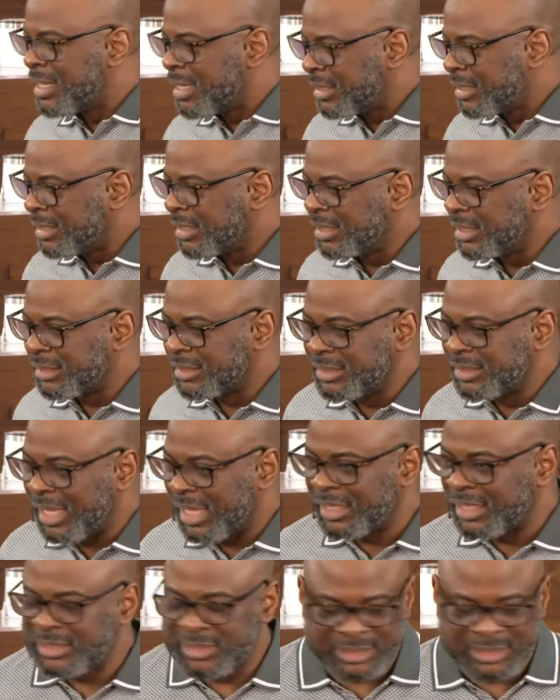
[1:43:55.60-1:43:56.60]
This,
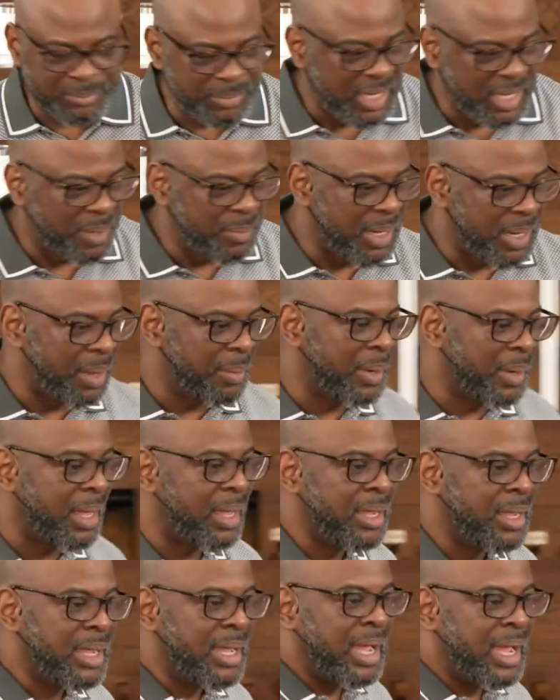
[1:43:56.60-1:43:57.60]
blah, blah, blah.
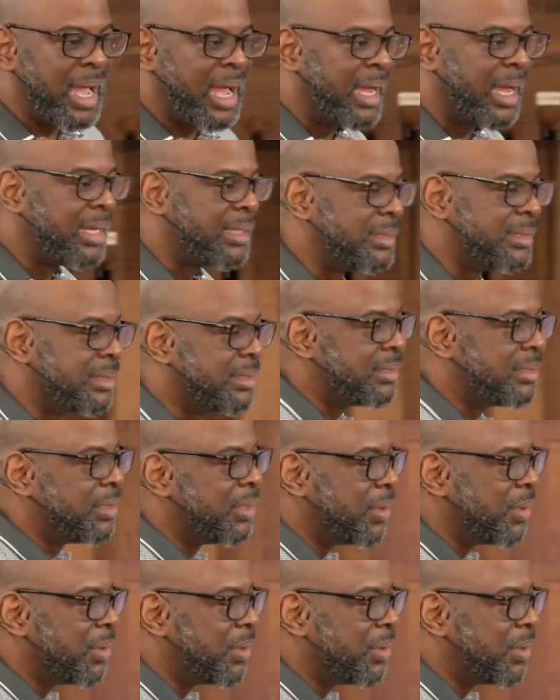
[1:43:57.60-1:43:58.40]
And, you